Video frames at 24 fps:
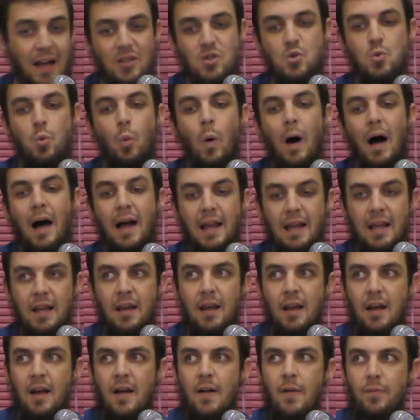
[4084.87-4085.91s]
That's
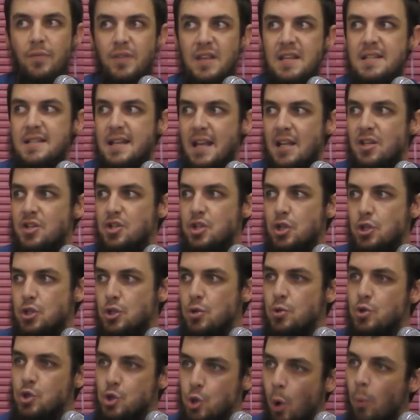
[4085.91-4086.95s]
why these
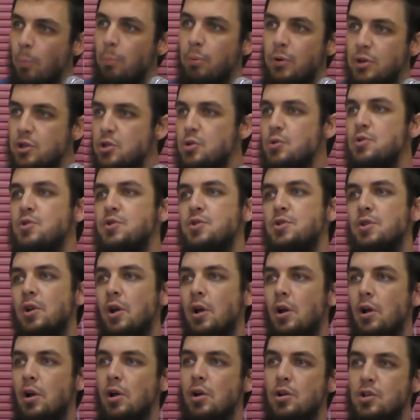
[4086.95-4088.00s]
institutes don't
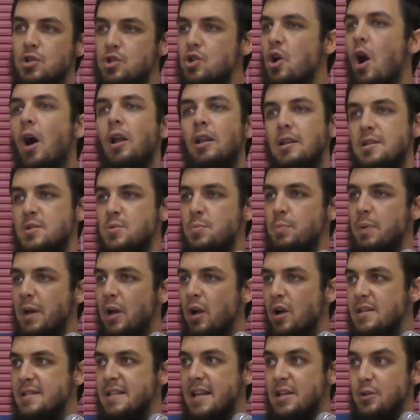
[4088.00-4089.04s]
produce scholars,
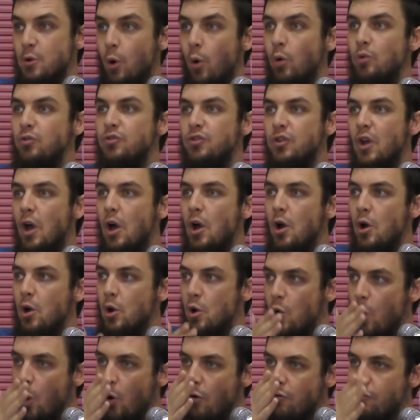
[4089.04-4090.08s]
because they don't
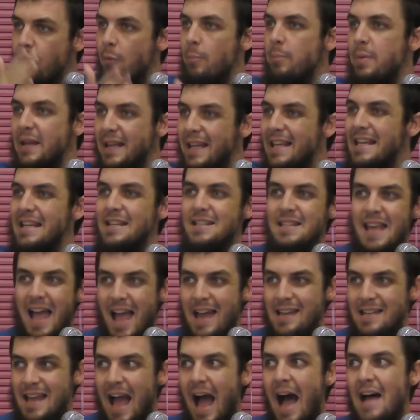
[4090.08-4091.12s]
go from beginning
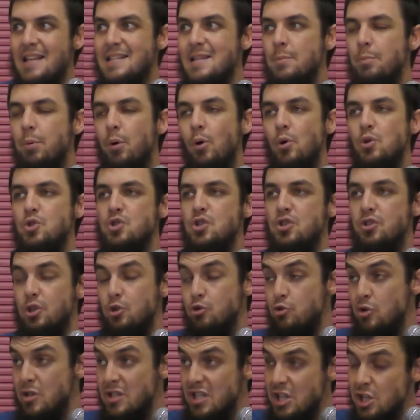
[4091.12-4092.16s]
to end, as opposed to
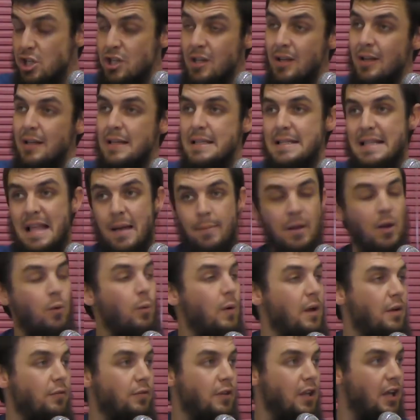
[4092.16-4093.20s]
the traditional
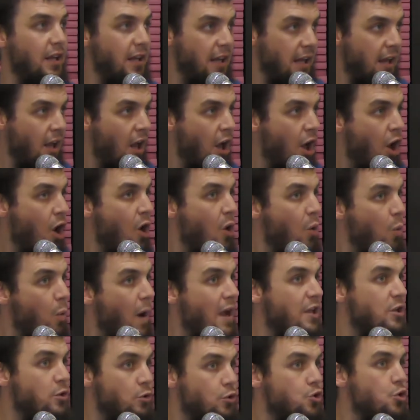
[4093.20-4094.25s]
Islamic way of learning,
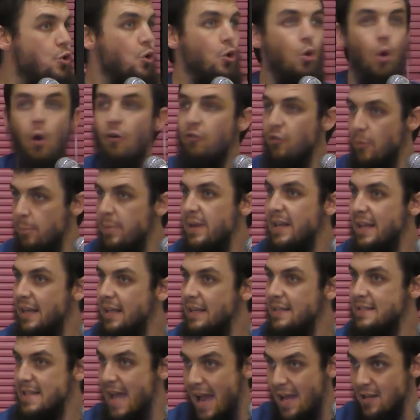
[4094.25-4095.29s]
where you do go from
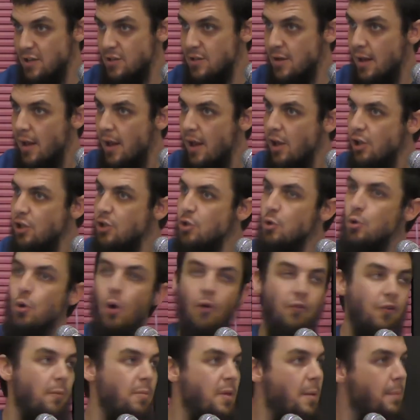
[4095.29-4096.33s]
beginning to end. You
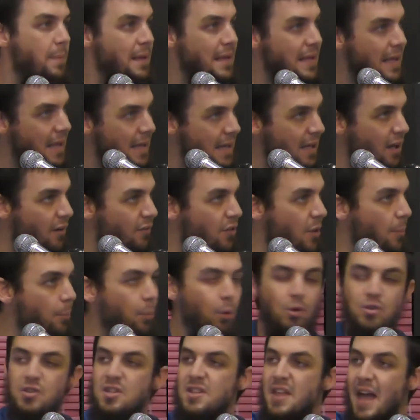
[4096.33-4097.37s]
go from the beginning of
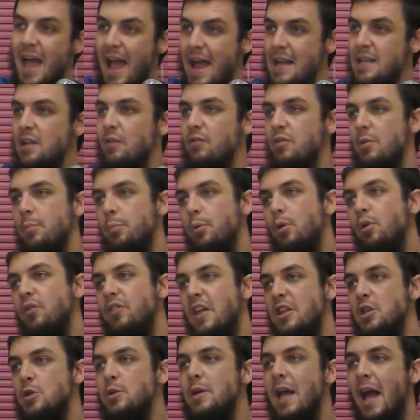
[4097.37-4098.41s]
the book to the end of the
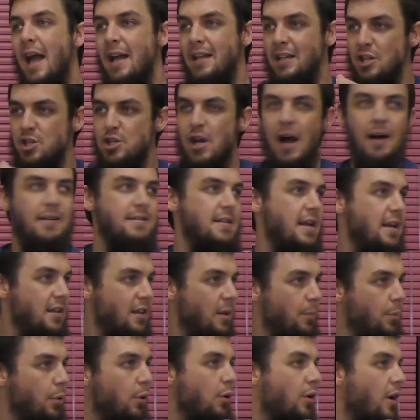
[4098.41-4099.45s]
book, then you get an
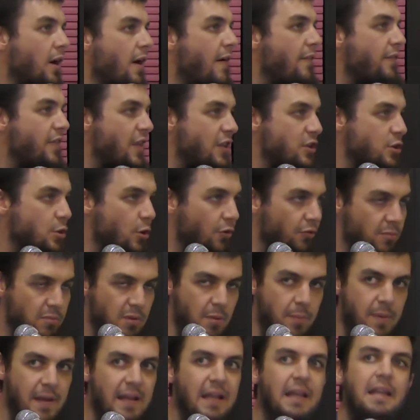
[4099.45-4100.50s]
ijazah in the book. Then you go
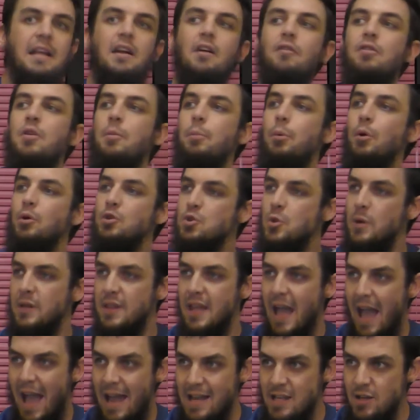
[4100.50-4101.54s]
from the beginning of the book
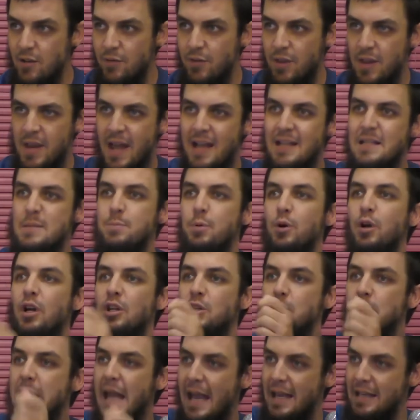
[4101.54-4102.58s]
to the end of the next
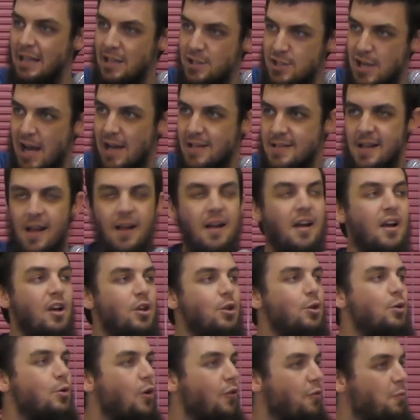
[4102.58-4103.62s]
book and you get an ijazah.
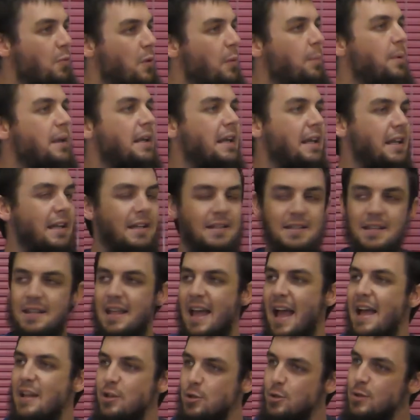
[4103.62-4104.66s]
You go from the beginning
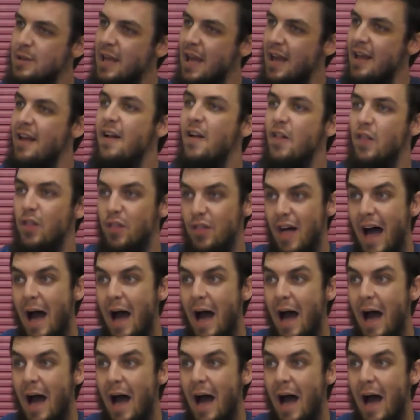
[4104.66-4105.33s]
to the end, you get...